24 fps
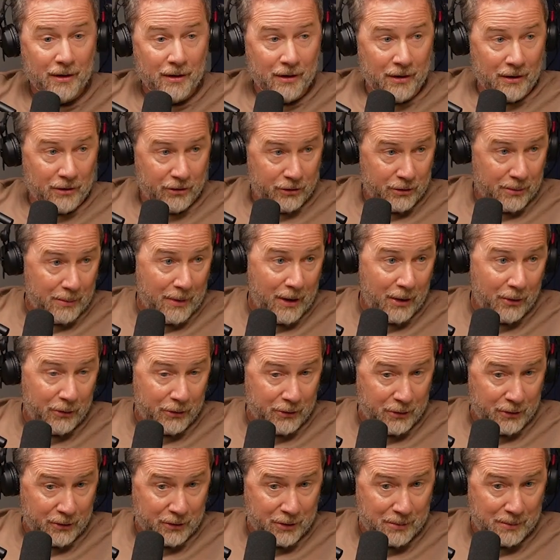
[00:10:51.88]
some
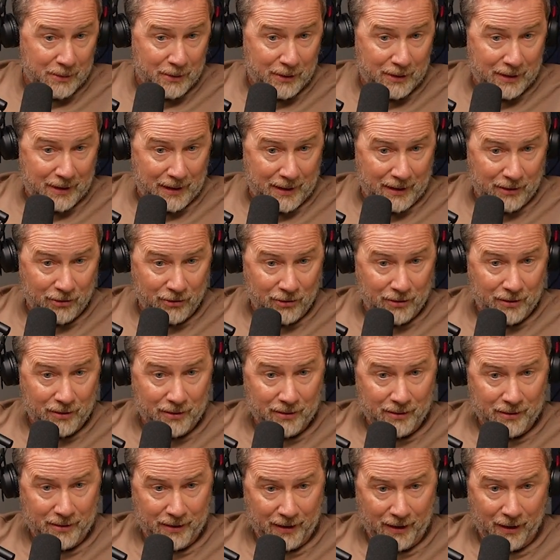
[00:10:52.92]
healthier
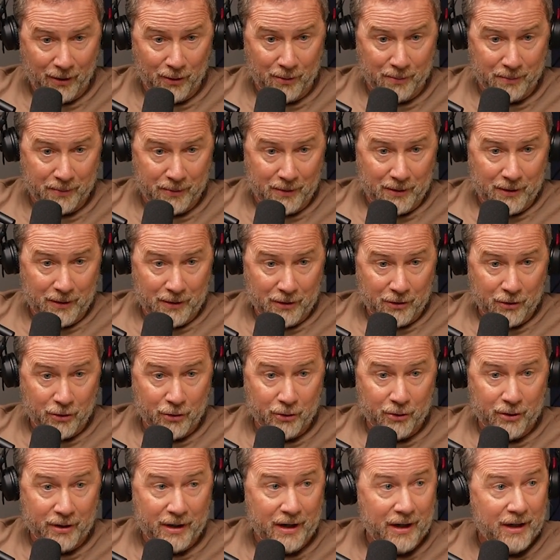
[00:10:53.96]
communication, to help
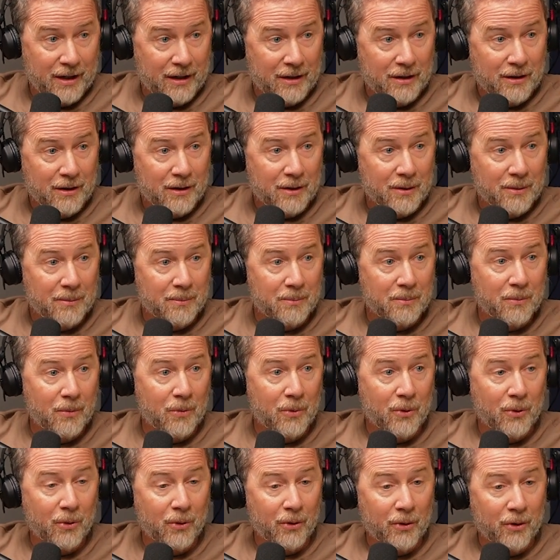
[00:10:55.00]
create
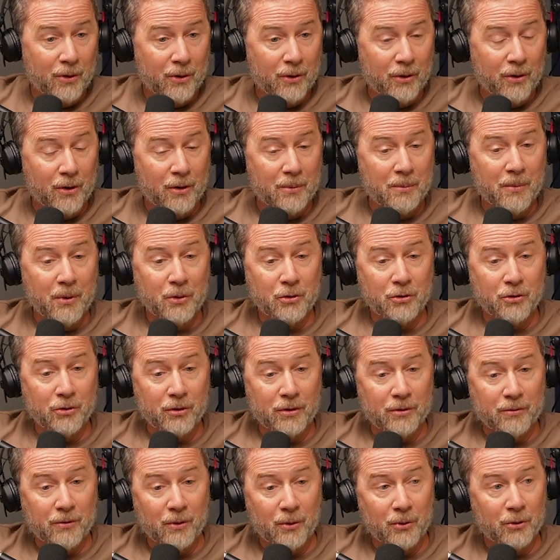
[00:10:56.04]
more
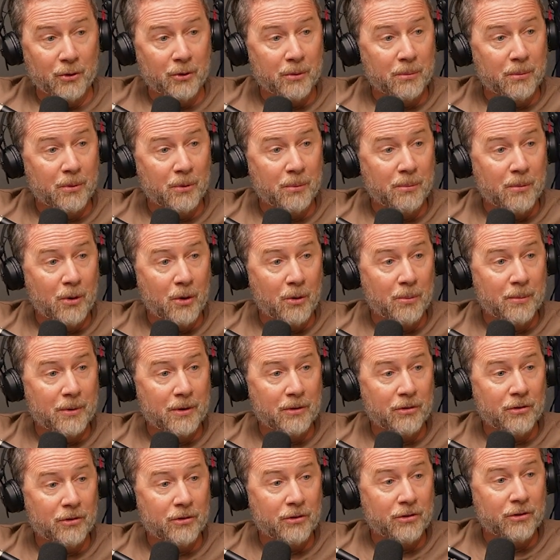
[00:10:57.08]
emotionally vulnerable
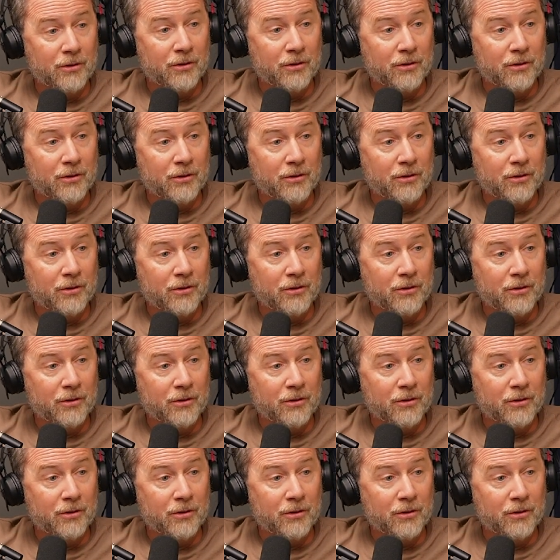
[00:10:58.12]
moments.